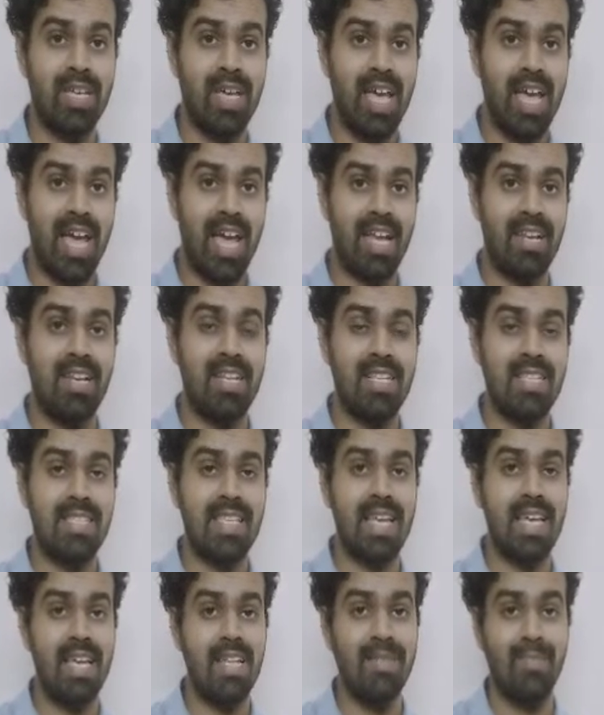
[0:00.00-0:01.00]
And in the
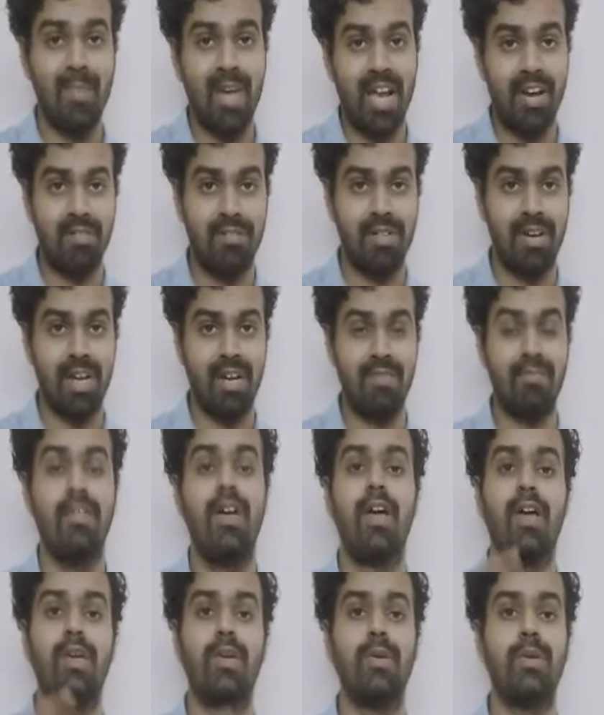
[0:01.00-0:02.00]
second paragraph,
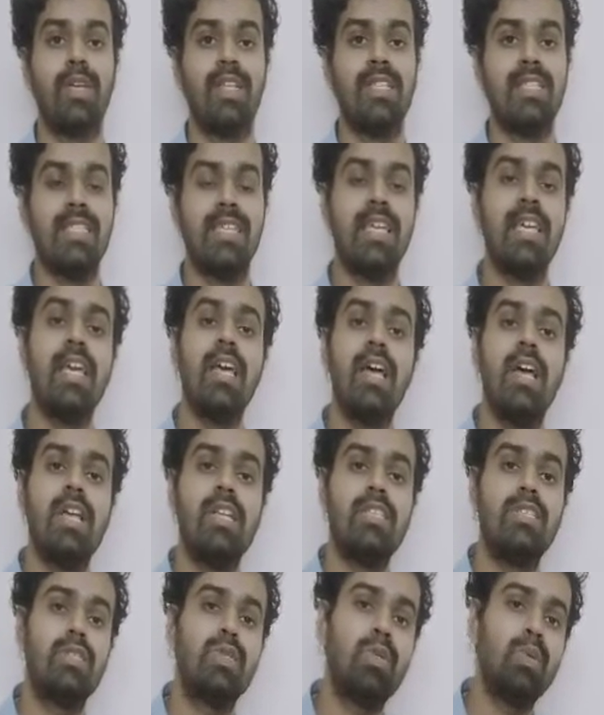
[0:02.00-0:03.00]
you can see
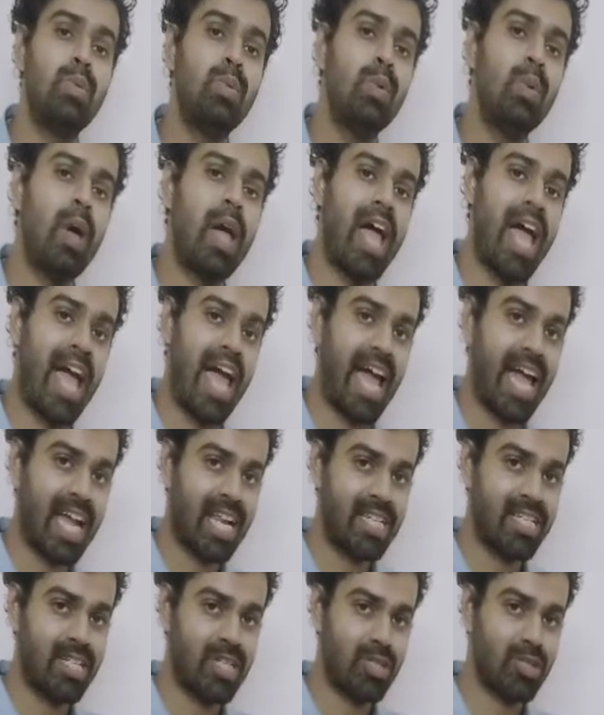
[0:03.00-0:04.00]
Sue and
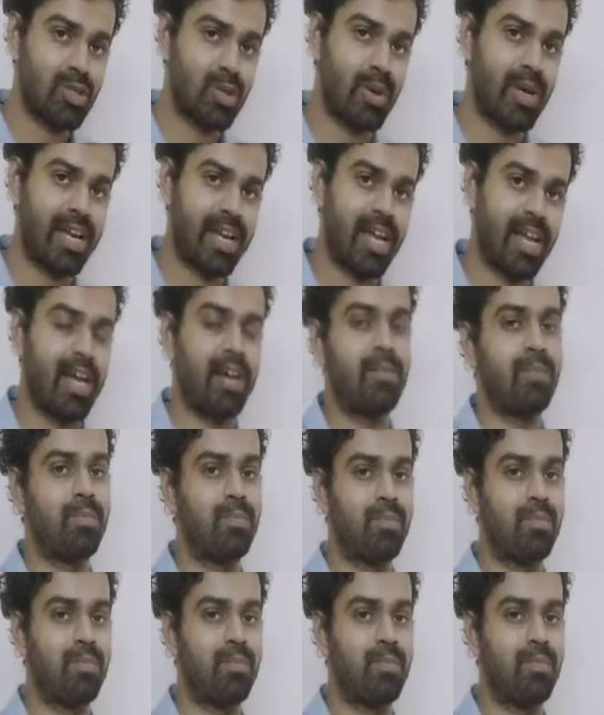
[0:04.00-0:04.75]
Joanna.